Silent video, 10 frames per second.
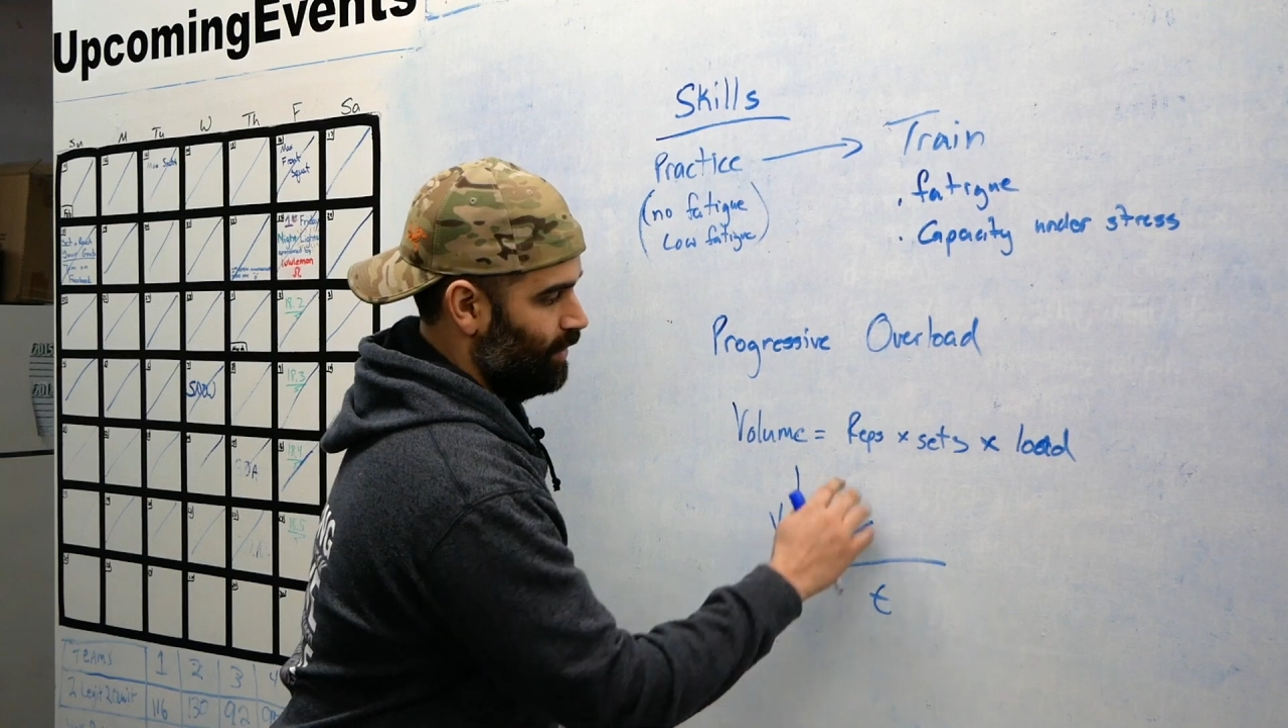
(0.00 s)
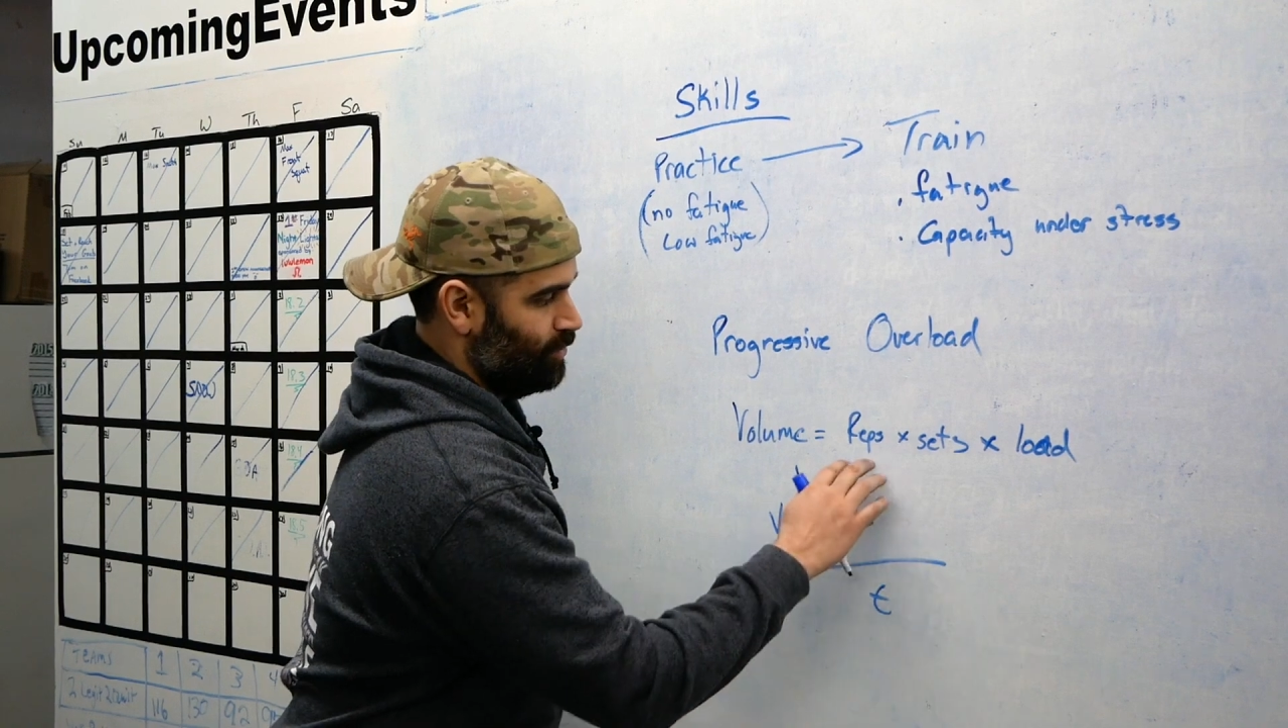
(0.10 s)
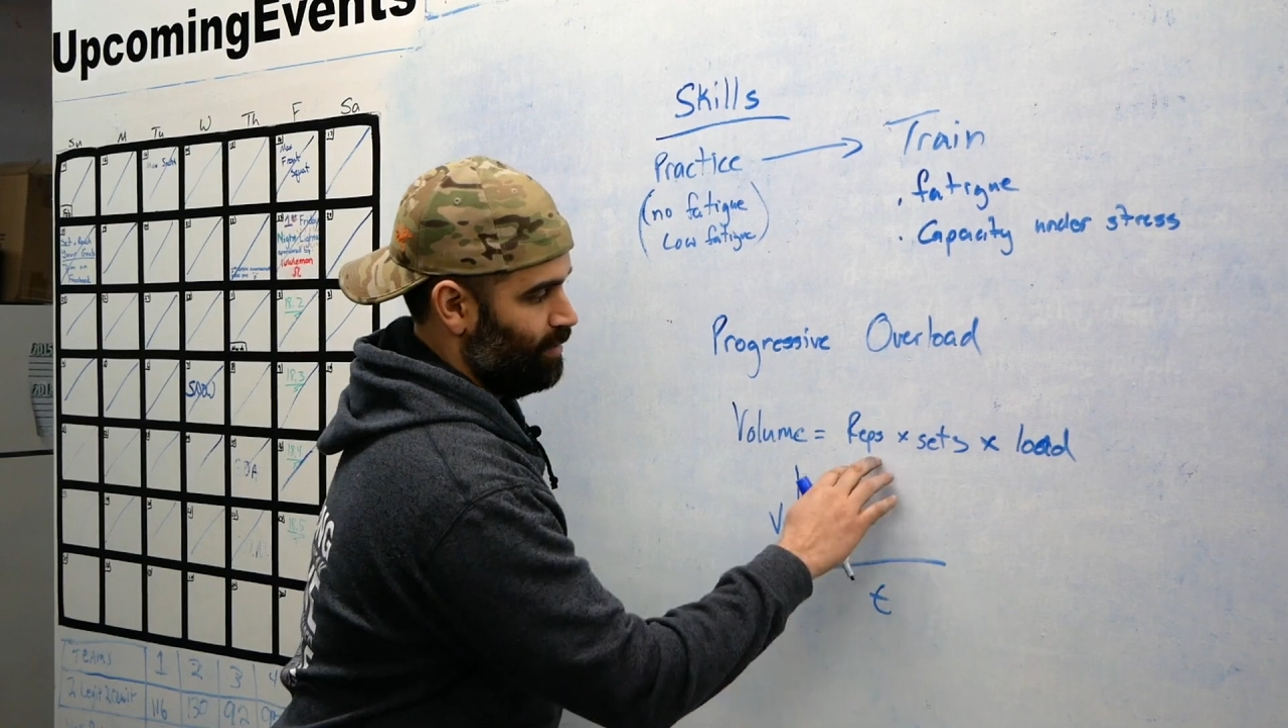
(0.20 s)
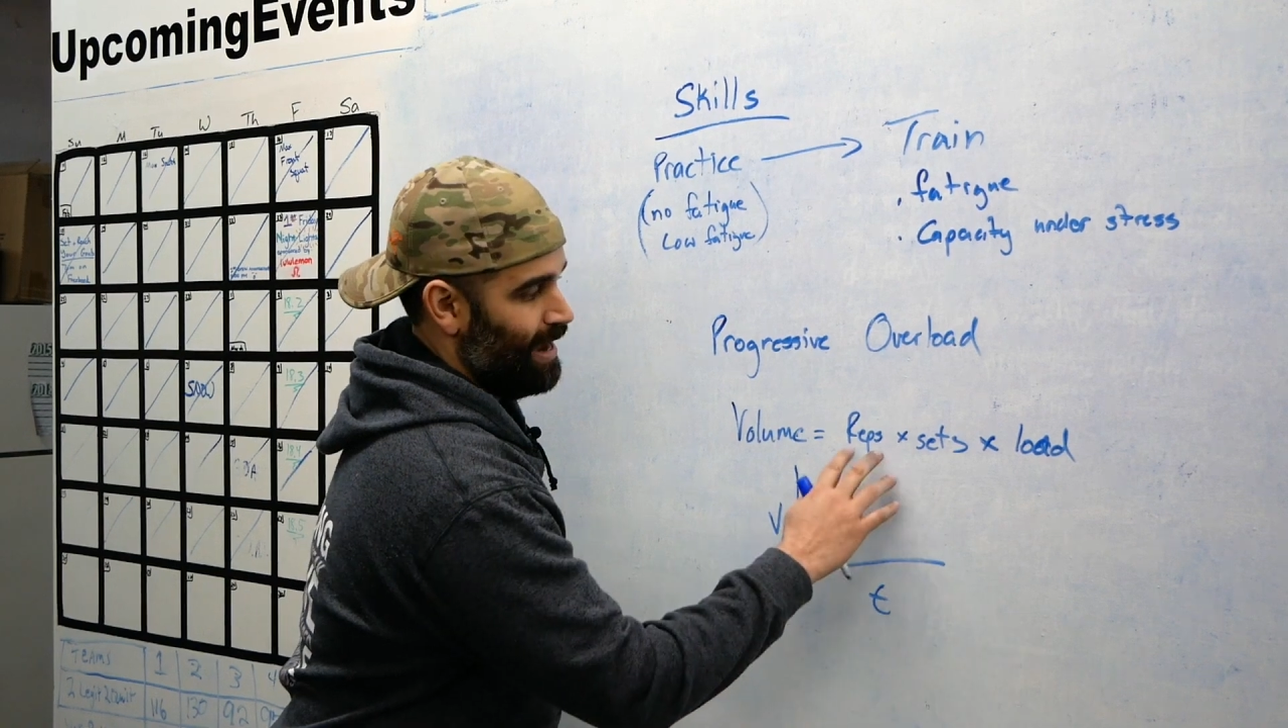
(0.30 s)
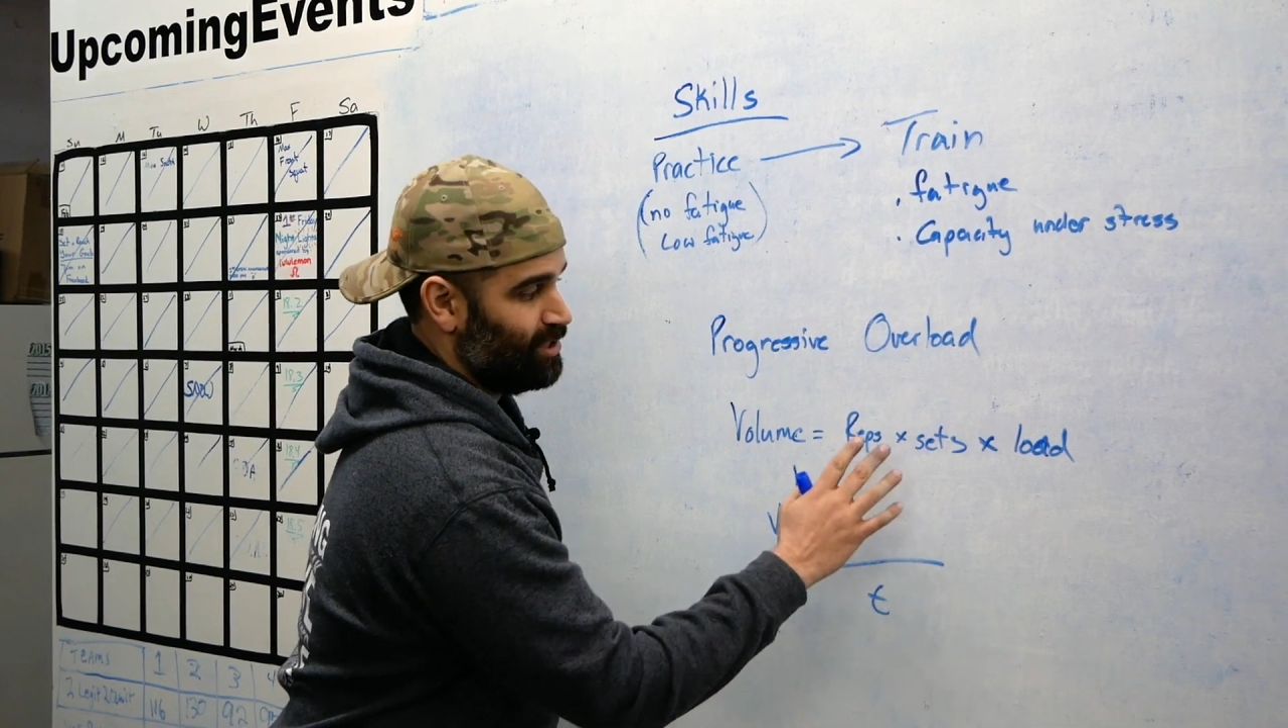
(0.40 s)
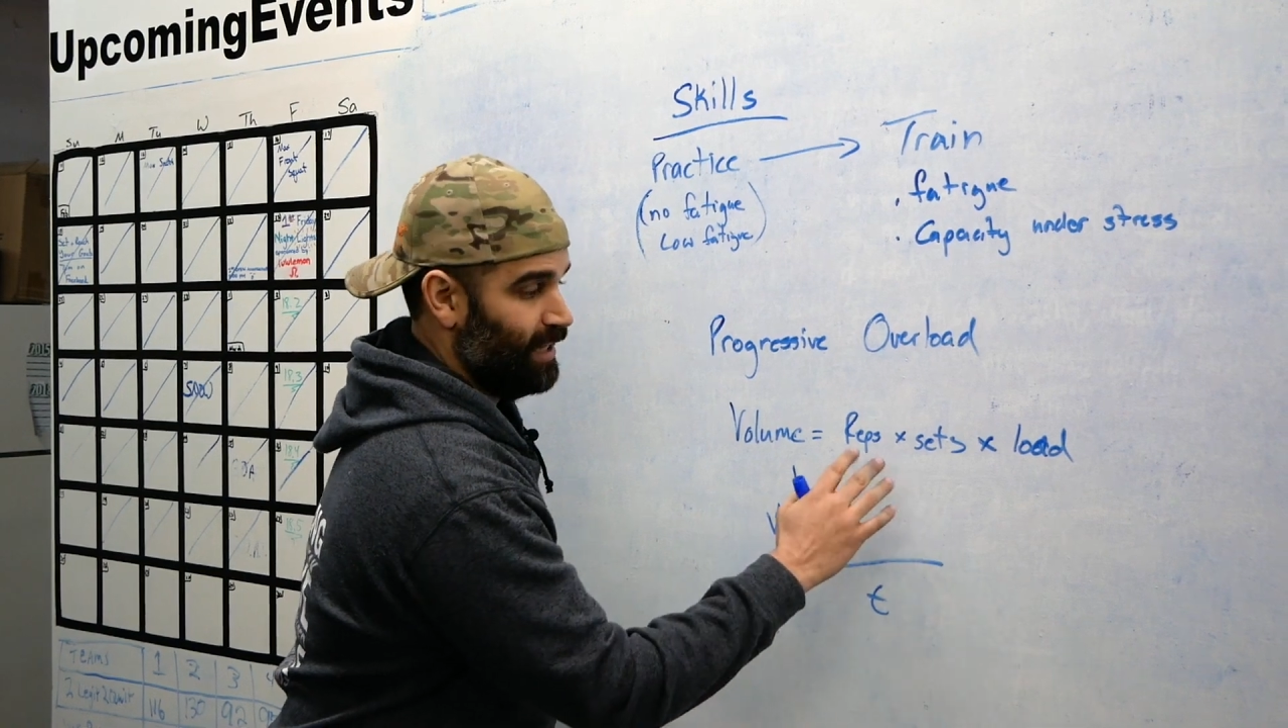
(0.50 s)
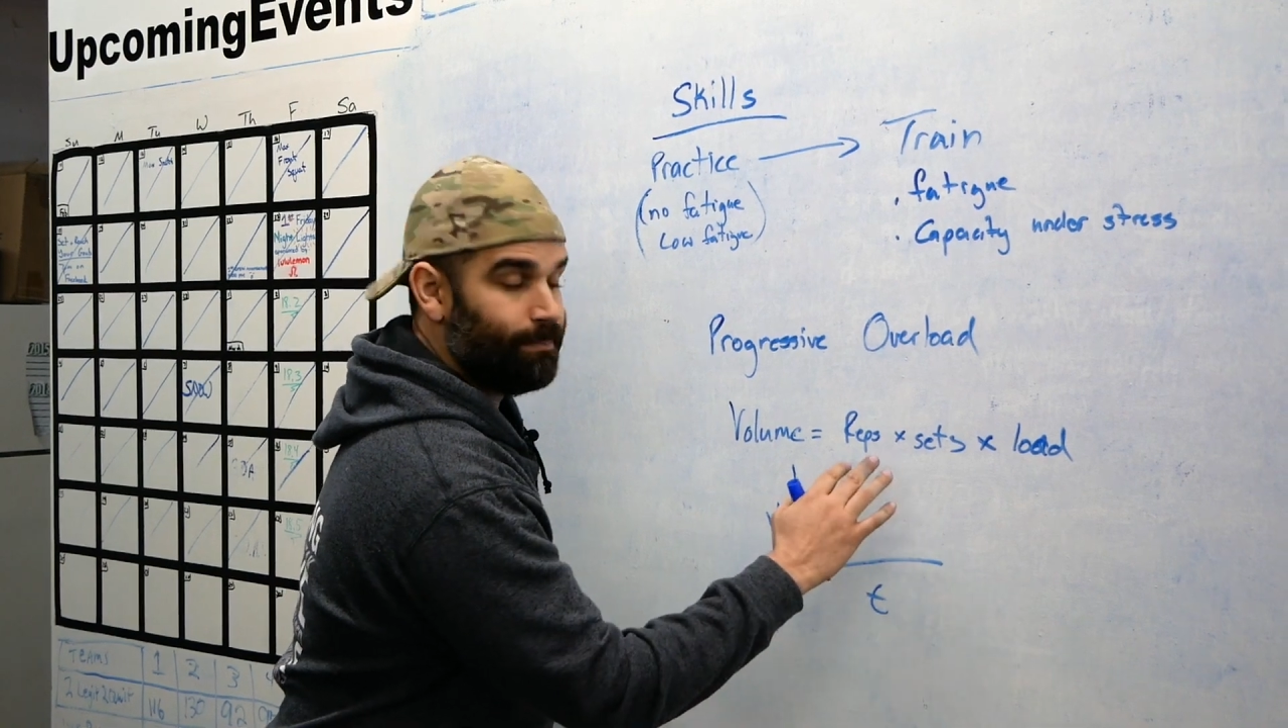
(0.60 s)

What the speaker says: So imagine